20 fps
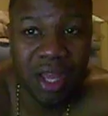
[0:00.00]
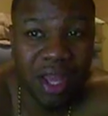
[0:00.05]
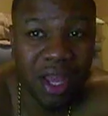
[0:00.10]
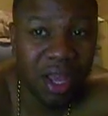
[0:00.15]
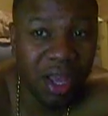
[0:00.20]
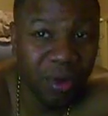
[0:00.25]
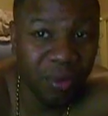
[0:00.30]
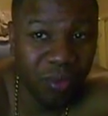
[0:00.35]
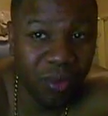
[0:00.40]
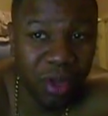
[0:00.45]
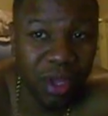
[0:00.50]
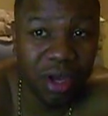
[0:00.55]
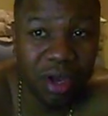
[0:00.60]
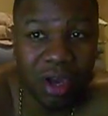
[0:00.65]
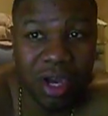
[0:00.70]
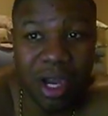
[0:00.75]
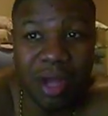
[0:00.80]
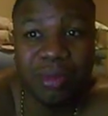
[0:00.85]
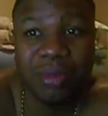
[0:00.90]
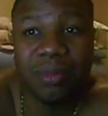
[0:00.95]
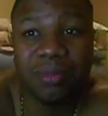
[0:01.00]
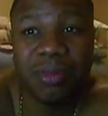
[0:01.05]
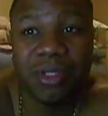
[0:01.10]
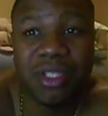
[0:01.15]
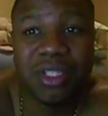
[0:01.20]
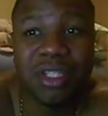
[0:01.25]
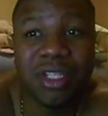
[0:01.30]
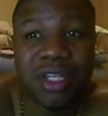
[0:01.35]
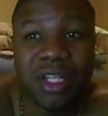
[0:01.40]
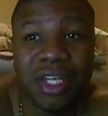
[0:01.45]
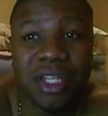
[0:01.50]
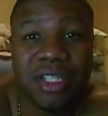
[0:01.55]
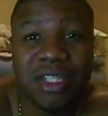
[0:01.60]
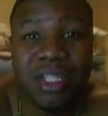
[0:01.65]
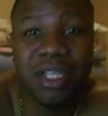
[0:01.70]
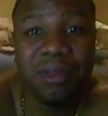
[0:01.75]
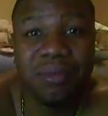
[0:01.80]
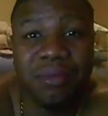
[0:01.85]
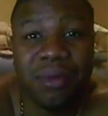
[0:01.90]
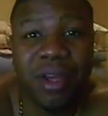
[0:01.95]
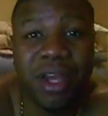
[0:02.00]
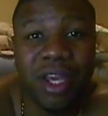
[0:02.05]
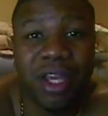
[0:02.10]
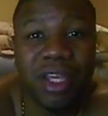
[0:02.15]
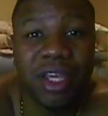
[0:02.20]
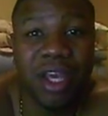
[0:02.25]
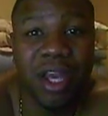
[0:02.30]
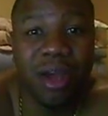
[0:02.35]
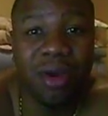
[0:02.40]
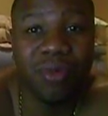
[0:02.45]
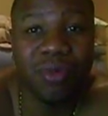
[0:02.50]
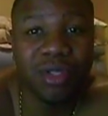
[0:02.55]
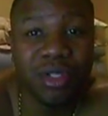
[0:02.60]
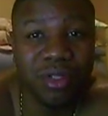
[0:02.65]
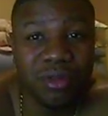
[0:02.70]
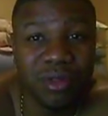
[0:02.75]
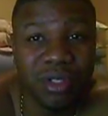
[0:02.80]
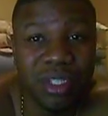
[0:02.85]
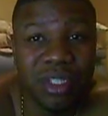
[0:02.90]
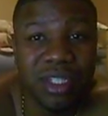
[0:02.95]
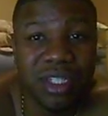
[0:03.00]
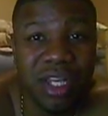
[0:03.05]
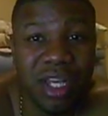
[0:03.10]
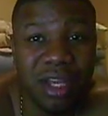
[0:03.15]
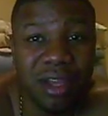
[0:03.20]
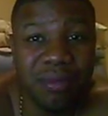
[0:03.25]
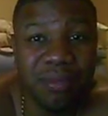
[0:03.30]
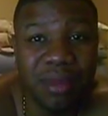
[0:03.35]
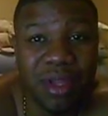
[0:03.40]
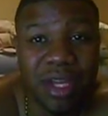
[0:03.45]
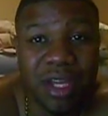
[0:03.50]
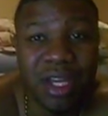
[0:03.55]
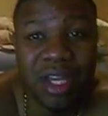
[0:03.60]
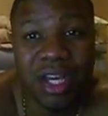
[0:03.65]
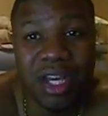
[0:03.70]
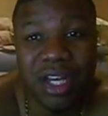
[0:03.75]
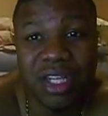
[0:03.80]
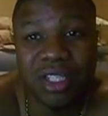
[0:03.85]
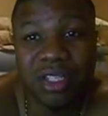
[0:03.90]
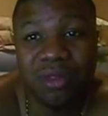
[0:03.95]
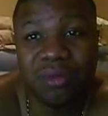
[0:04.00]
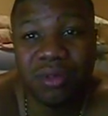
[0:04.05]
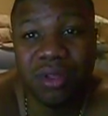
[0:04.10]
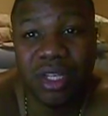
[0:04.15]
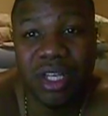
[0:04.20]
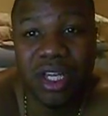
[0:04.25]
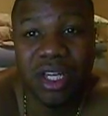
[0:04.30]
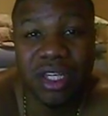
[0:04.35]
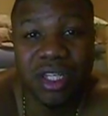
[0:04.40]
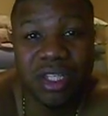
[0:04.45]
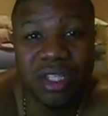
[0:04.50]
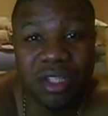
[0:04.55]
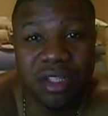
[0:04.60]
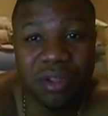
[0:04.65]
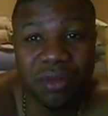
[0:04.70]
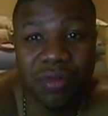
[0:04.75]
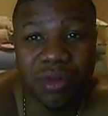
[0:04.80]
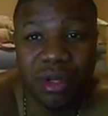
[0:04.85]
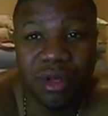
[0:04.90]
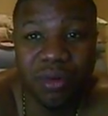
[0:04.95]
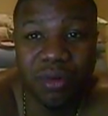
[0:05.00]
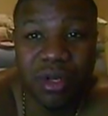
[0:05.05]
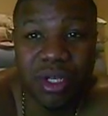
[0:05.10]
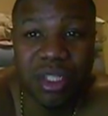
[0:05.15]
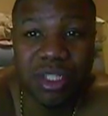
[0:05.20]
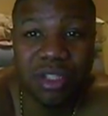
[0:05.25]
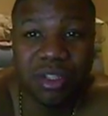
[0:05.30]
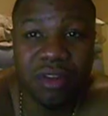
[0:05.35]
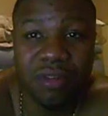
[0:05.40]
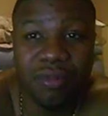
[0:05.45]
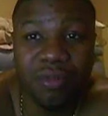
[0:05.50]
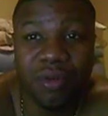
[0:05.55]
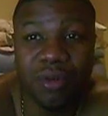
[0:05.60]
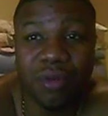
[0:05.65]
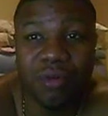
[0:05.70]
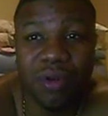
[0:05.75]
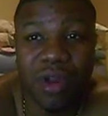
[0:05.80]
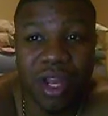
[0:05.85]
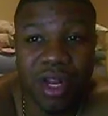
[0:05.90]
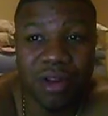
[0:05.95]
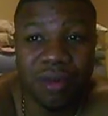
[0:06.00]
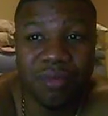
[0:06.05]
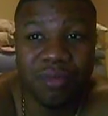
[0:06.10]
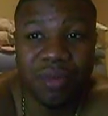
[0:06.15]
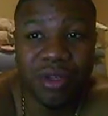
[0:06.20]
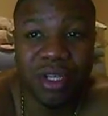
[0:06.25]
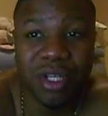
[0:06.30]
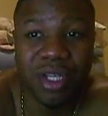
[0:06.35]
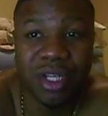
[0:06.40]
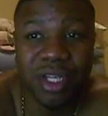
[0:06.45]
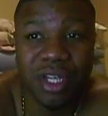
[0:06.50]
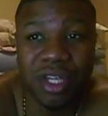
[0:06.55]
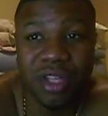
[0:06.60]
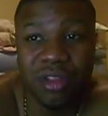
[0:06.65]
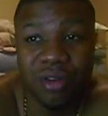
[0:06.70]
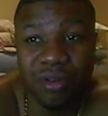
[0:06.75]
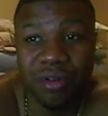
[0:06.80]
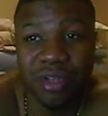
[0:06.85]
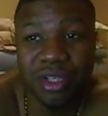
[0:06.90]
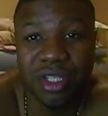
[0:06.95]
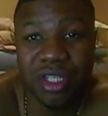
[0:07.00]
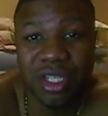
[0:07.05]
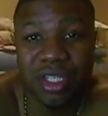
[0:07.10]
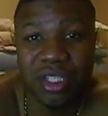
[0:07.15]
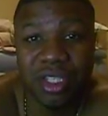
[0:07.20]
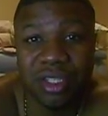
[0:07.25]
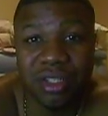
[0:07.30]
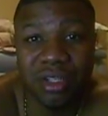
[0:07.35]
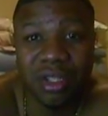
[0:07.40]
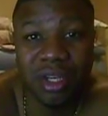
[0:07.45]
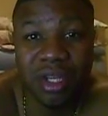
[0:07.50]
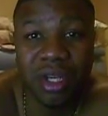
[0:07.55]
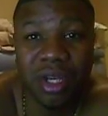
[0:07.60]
and we are optimistic that Team Pacquiao would do the same as is related to the request for random blood and urine testing,